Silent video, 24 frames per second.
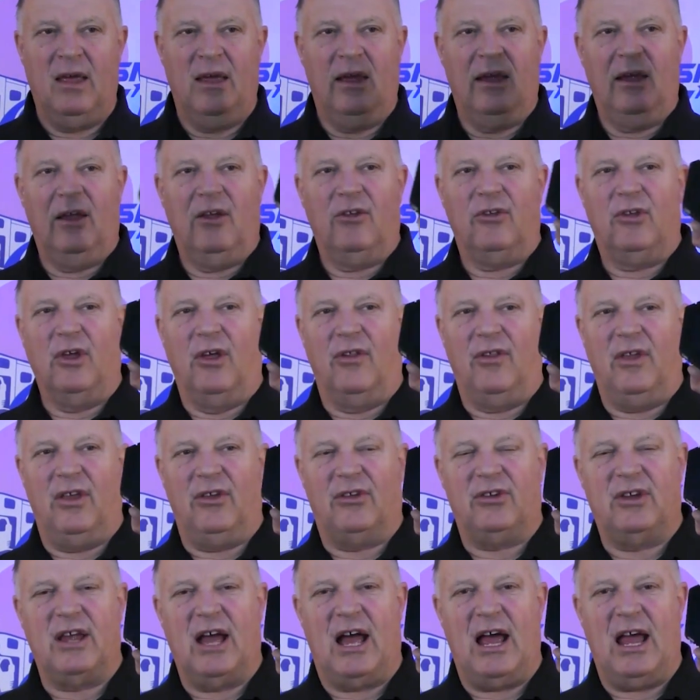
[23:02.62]
So this
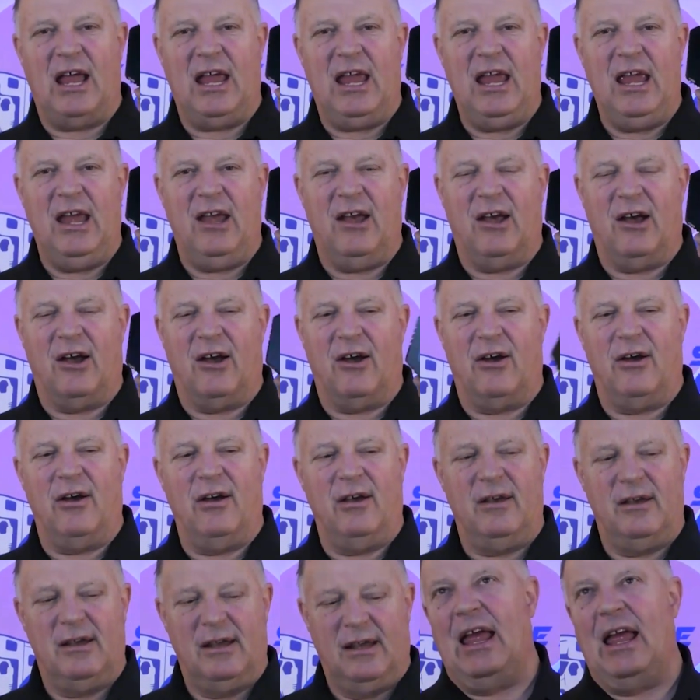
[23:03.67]
guy here,
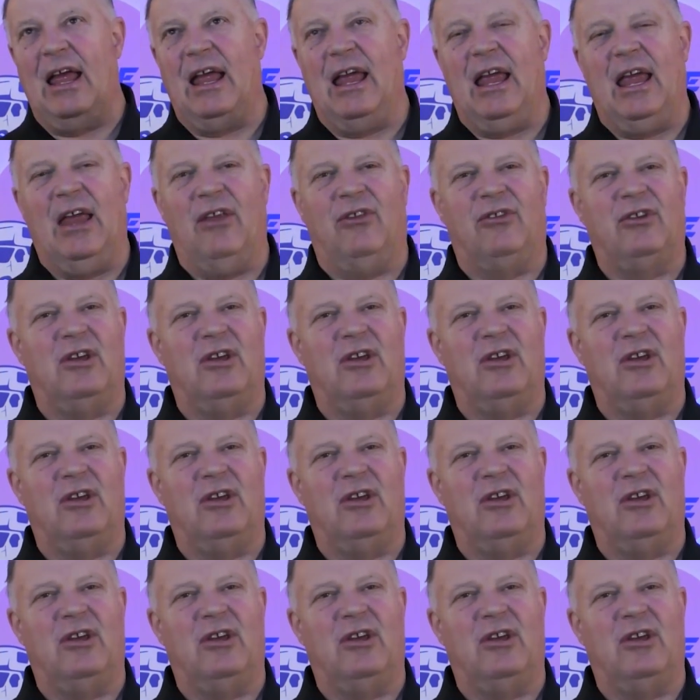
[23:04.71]
it's a